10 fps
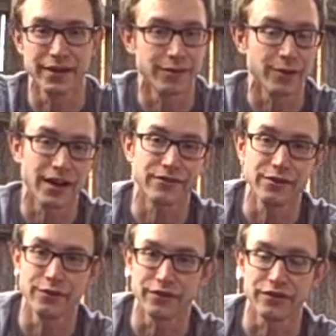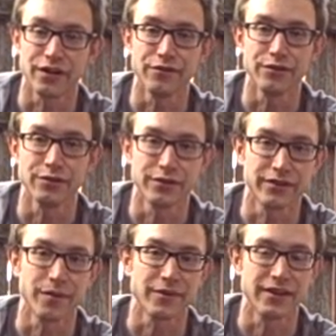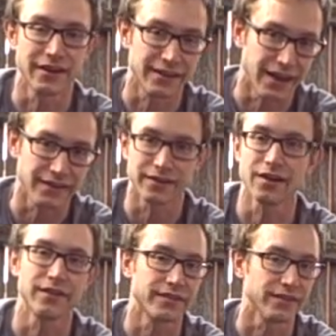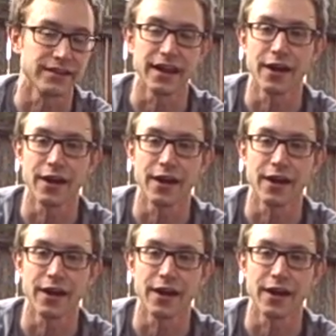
bin where you have to use a shovel or something like that to constantly